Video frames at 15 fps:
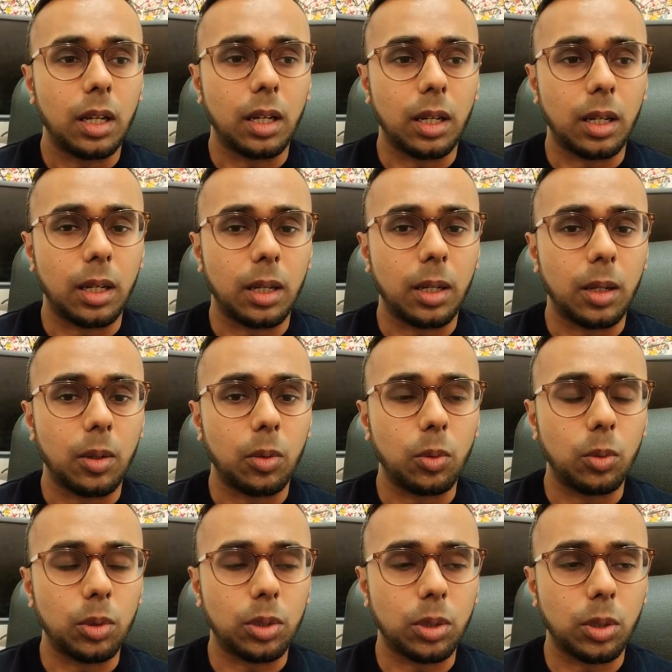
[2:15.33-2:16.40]

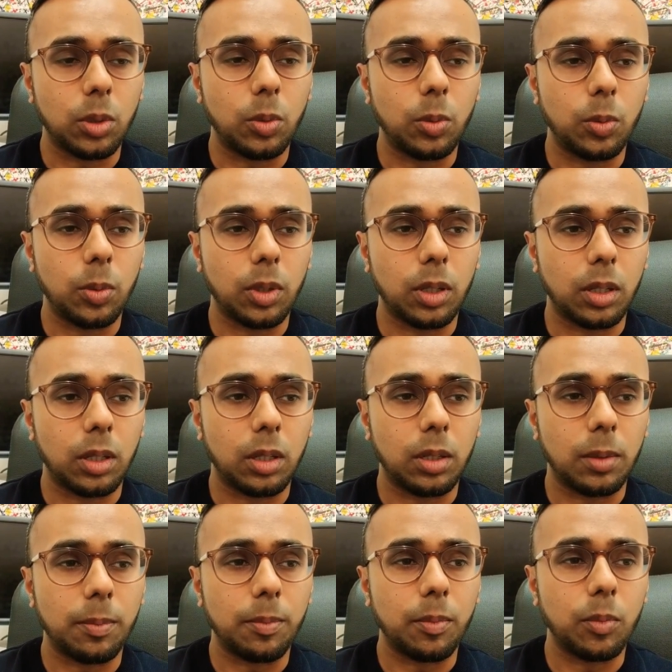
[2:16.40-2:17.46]
Also,
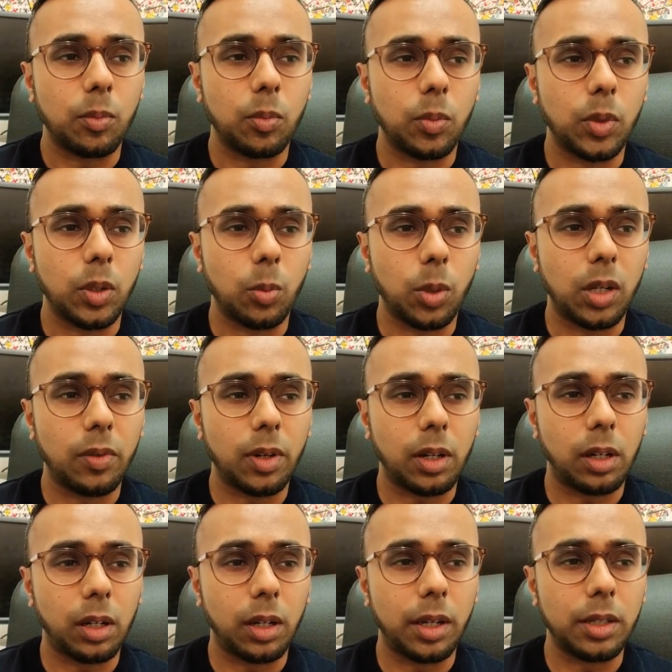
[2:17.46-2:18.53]
one of our
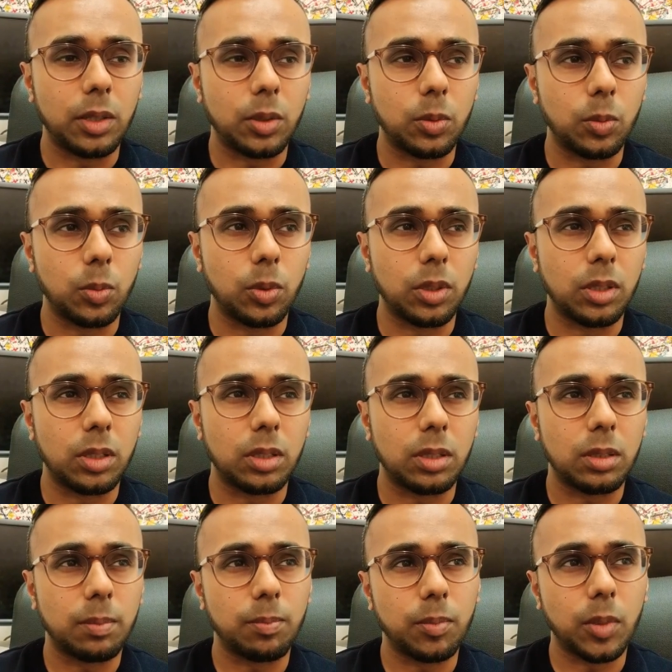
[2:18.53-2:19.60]
clients
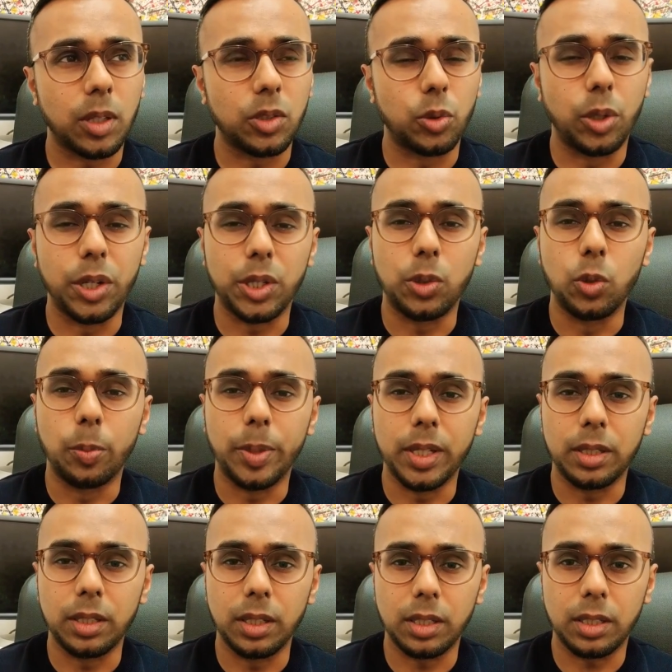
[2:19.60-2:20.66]
was a traditional
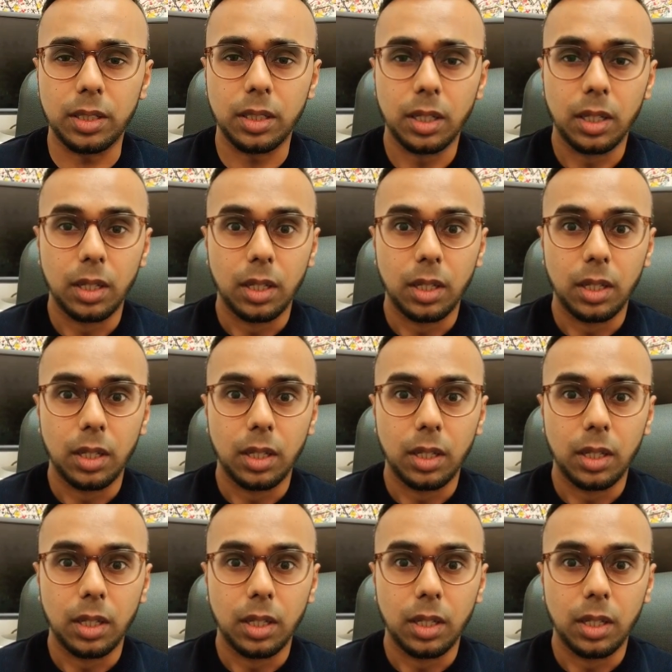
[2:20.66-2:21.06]
business.